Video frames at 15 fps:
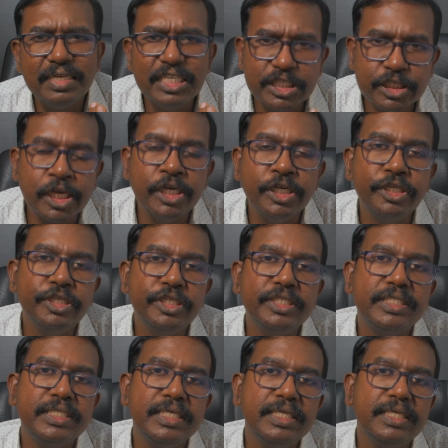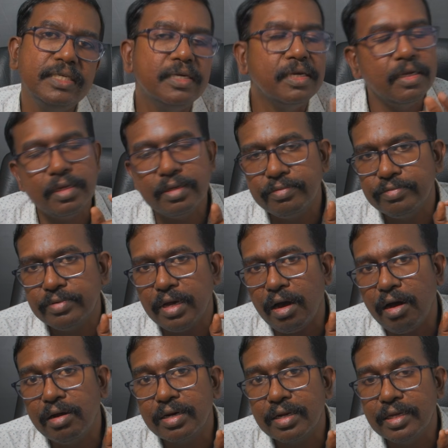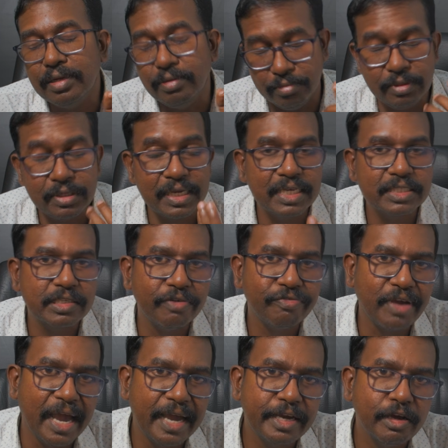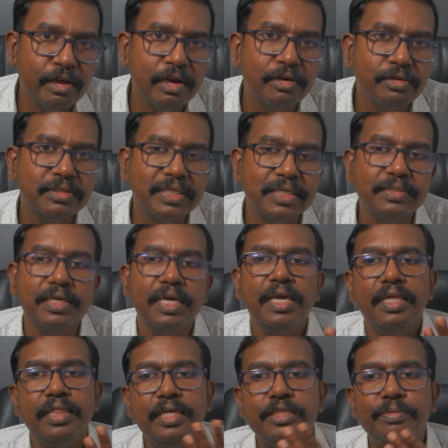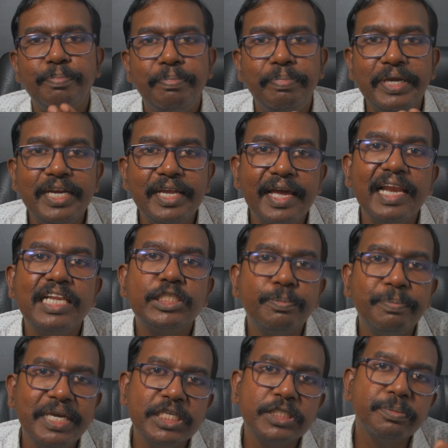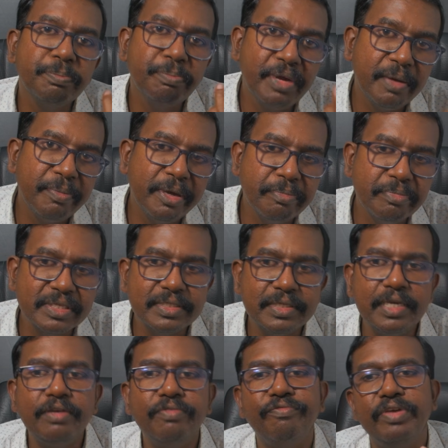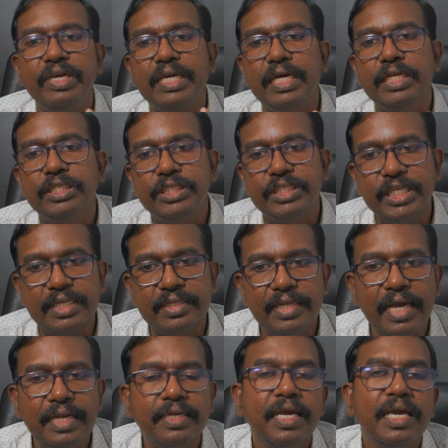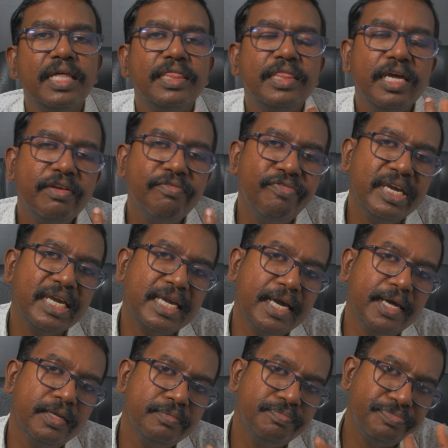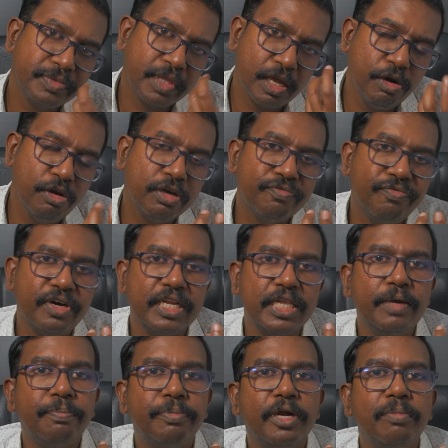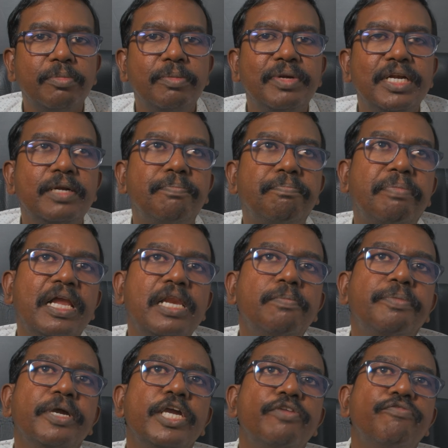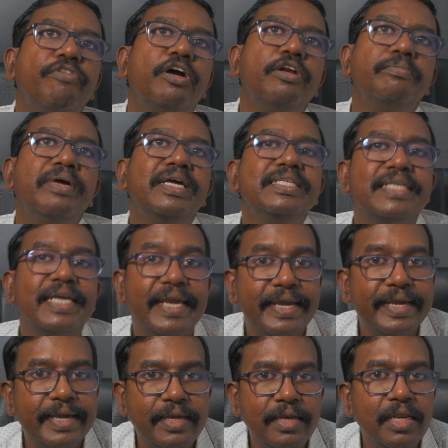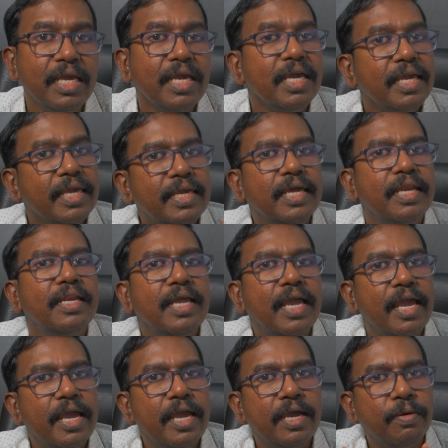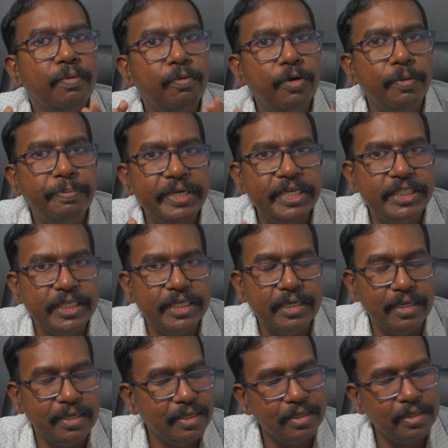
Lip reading: discontinuity, or in case of ankylosis, this PDL space may be missing. We can check that. Then we can look for the probable pulp involvement again in a OPG,